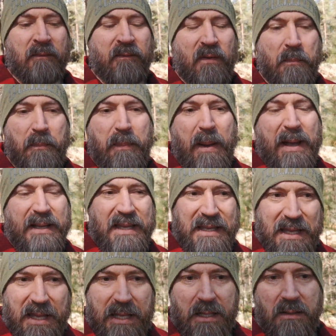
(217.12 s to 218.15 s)
for
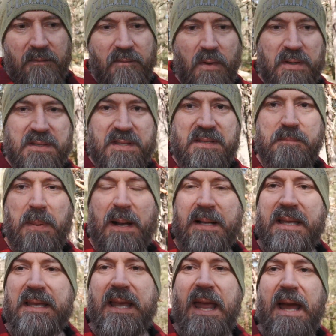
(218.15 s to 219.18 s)
bugging in versus
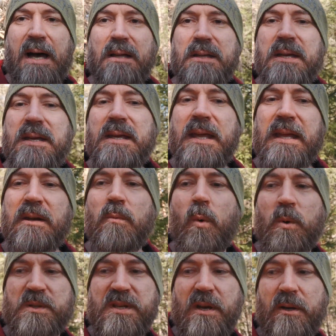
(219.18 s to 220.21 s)
bugging out in a
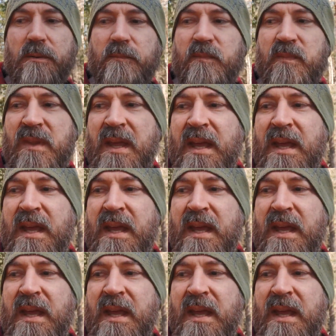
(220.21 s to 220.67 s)
war zone.